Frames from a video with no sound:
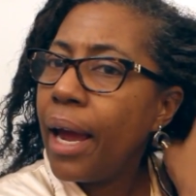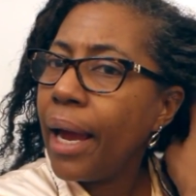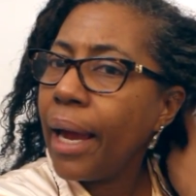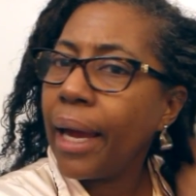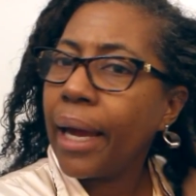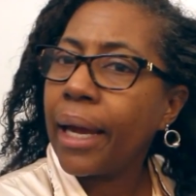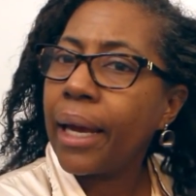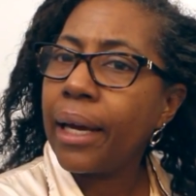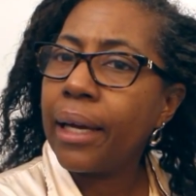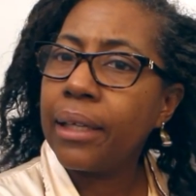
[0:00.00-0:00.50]

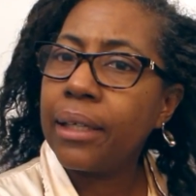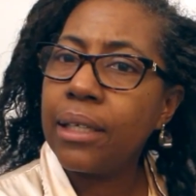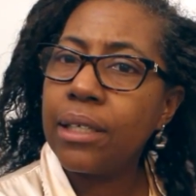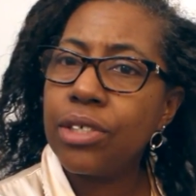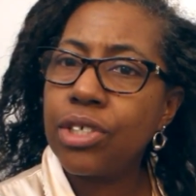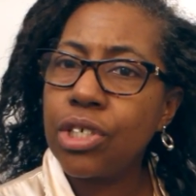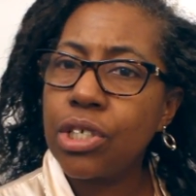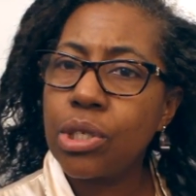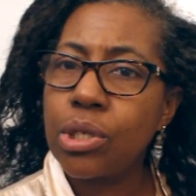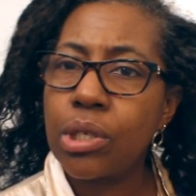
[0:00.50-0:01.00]

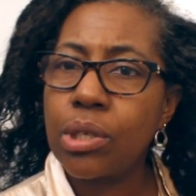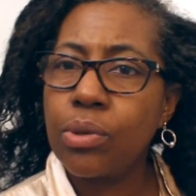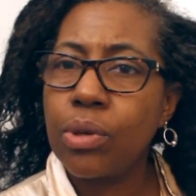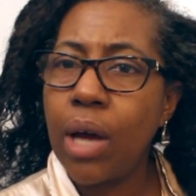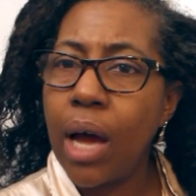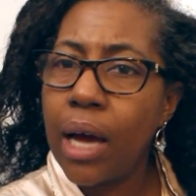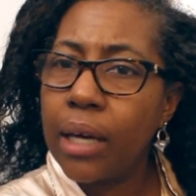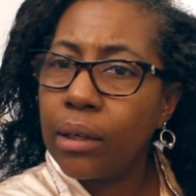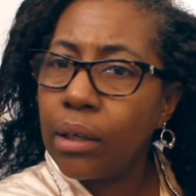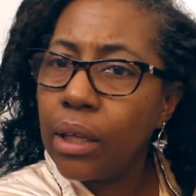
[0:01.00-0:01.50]
and just
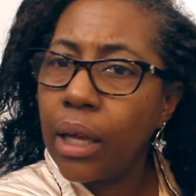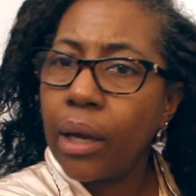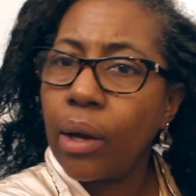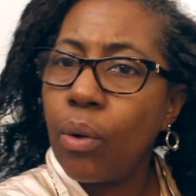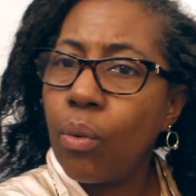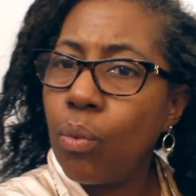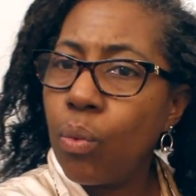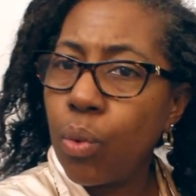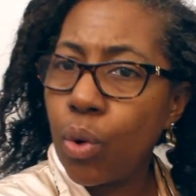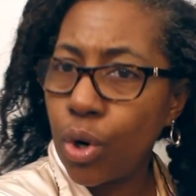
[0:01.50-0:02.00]
kind of like
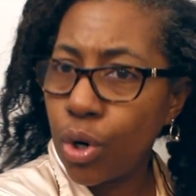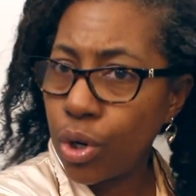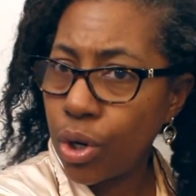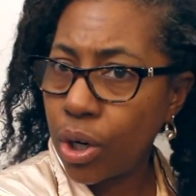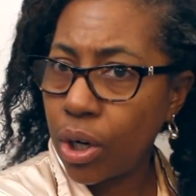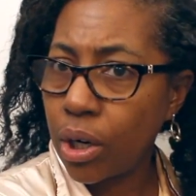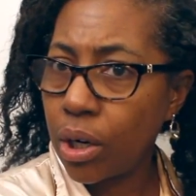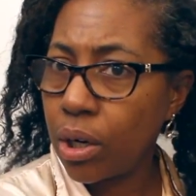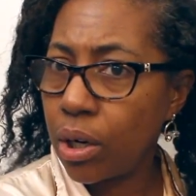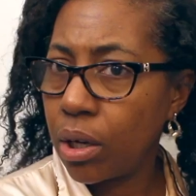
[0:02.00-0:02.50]

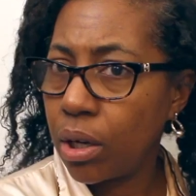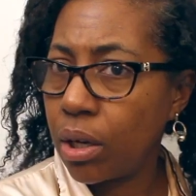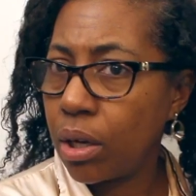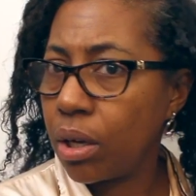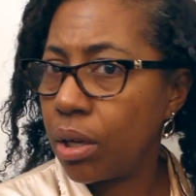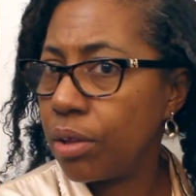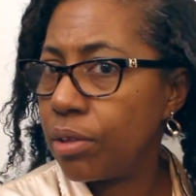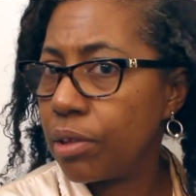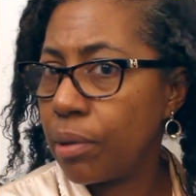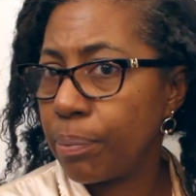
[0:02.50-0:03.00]
work
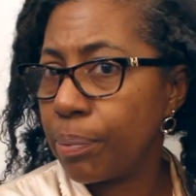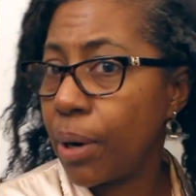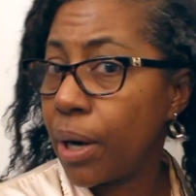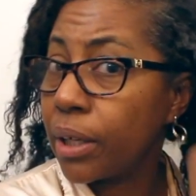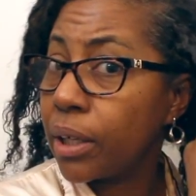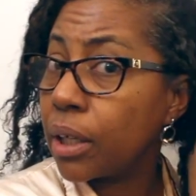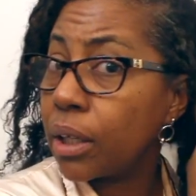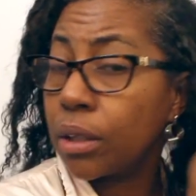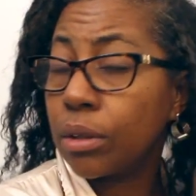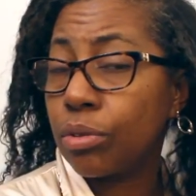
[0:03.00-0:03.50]
the
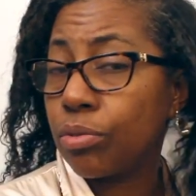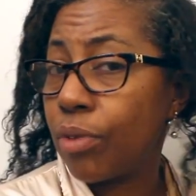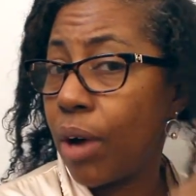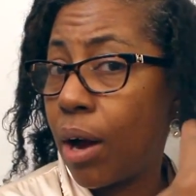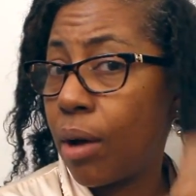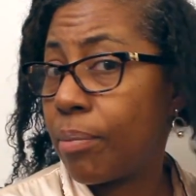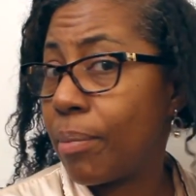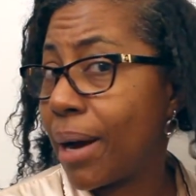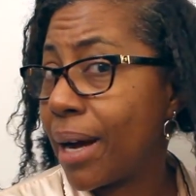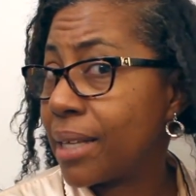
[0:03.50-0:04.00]
product
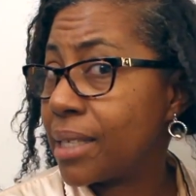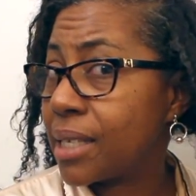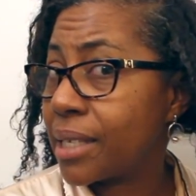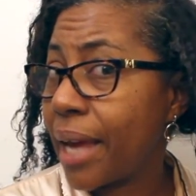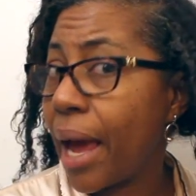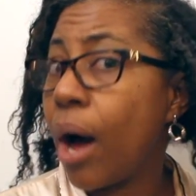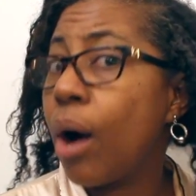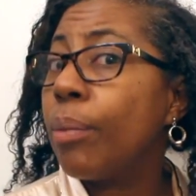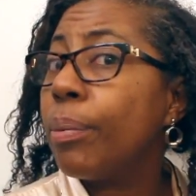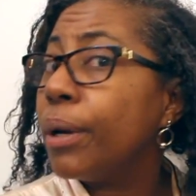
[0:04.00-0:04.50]
throughout my
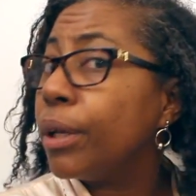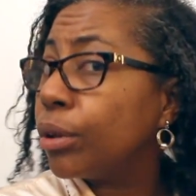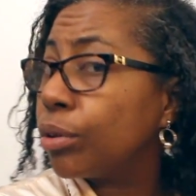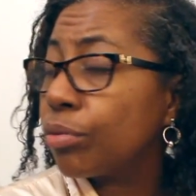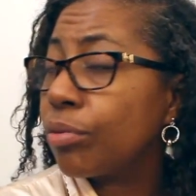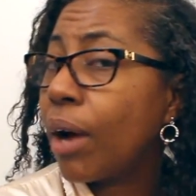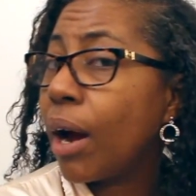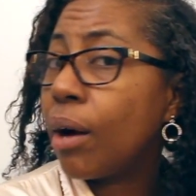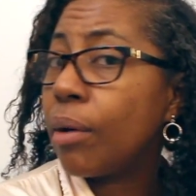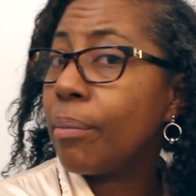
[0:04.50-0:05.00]
scalp and
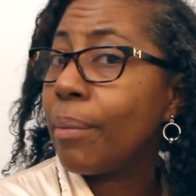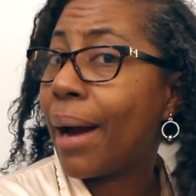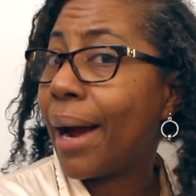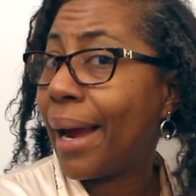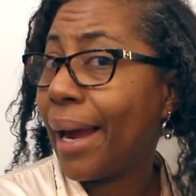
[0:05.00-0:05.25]
throughout my